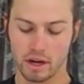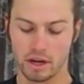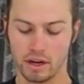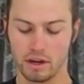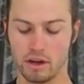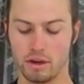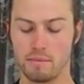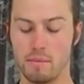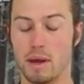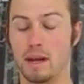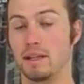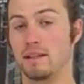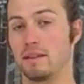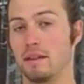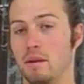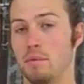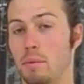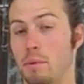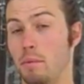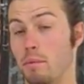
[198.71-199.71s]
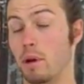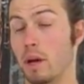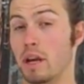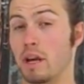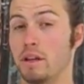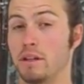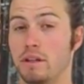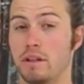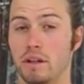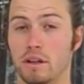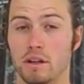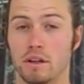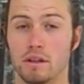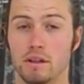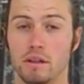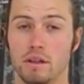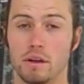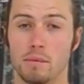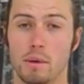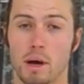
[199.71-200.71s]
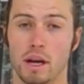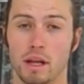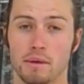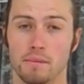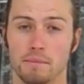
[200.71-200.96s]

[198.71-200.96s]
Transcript: good medicine to be bringing into your body.